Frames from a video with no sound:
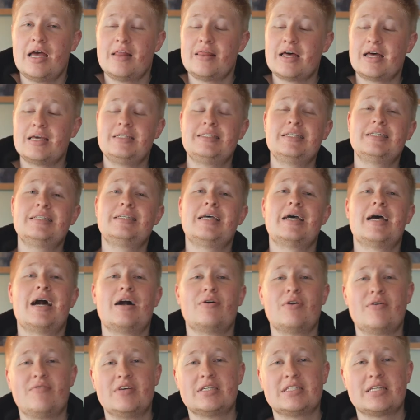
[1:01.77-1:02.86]
They did,
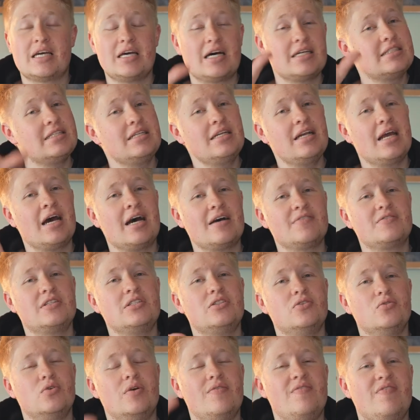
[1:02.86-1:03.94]
however, say I didn't have to do